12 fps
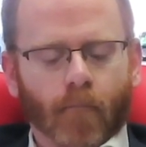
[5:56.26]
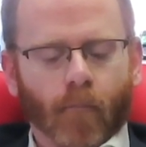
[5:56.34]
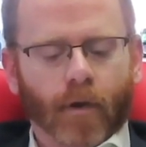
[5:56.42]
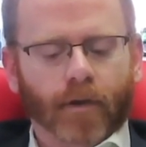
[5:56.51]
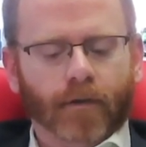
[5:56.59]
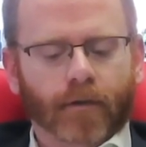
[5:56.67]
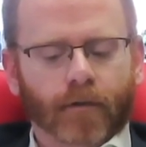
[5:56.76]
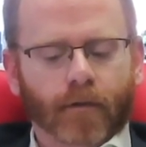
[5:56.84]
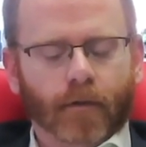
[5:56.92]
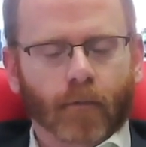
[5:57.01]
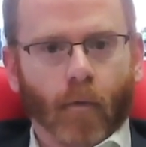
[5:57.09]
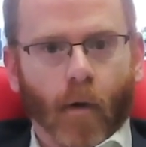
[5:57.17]
when
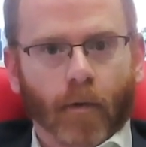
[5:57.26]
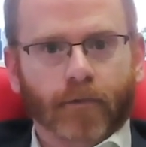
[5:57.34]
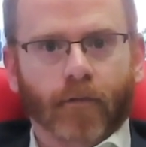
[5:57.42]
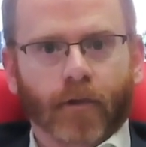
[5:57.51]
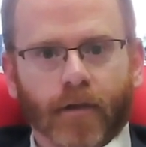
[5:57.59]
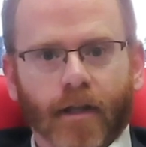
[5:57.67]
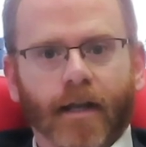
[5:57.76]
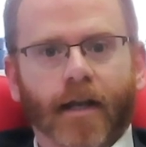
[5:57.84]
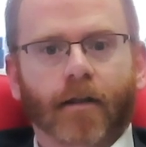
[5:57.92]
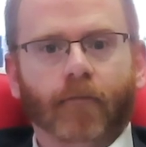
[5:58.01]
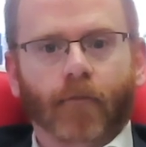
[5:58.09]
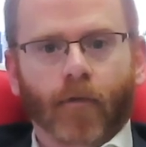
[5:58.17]
I went to the
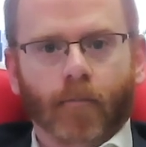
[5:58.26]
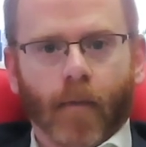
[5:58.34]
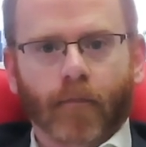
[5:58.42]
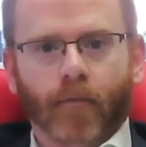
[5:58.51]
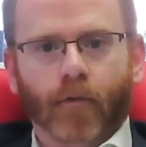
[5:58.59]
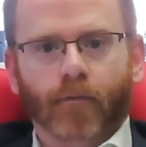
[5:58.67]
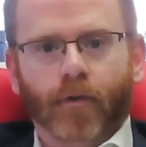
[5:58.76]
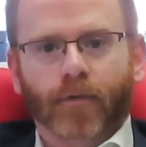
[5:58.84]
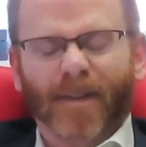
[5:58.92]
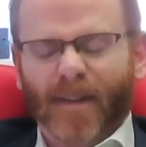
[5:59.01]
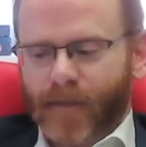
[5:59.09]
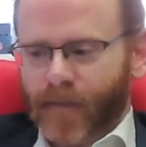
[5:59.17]
clinic for my first
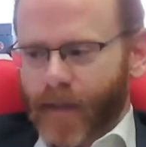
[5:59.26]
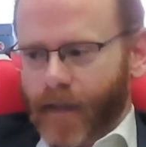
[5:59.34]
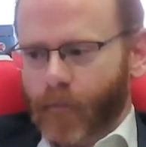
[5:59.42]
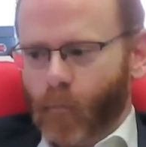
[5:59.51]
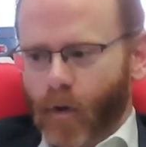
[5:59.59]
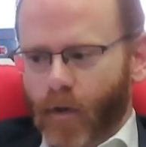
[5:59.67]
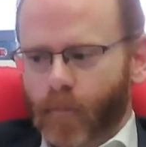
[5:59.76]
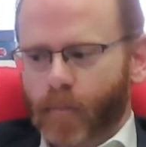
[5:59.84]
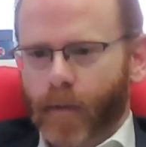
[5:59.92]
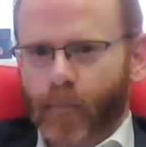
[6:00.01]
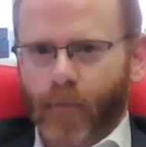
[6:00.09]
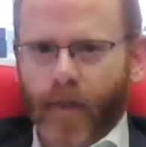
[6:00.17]
visit, one of the
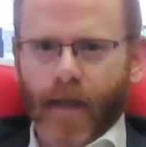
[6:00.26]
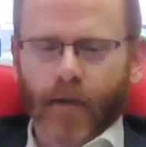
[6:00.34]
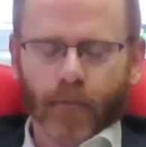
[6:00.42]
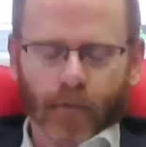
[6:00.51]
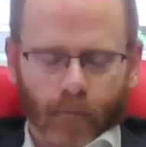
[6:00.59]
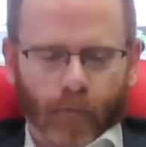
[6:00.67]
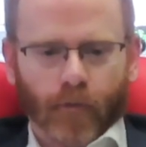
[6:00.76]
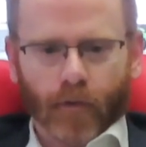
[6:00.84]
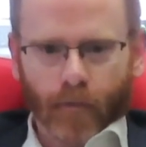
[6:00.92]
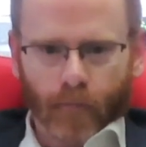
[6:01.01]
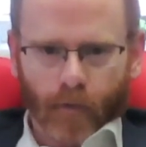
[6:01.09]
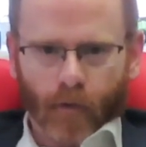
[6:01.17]
people they had
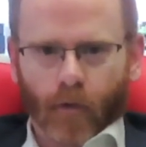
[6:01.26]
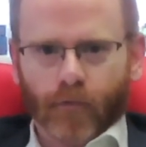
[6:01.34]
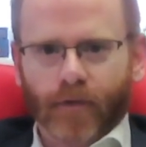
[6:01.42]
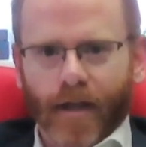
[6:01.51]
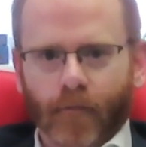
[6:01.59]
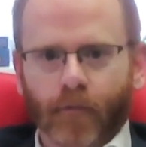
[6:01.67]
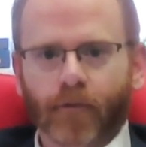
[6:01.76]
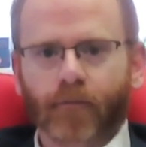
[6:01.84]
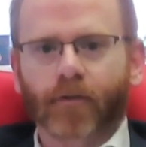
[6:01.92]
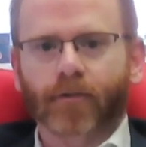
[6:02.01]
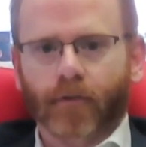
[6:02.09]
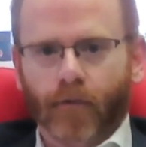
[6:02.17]
on staff was a
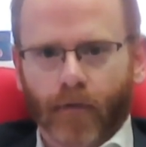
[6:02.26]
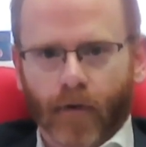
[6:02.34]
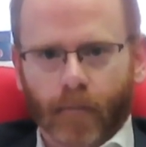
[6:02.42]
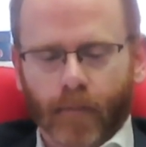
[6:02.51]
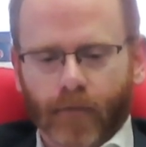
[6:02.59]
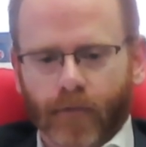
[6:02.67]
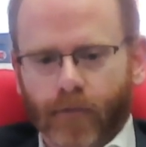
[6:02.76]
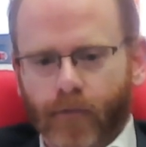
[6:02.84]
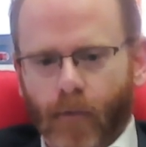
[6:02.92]
physical therapist, and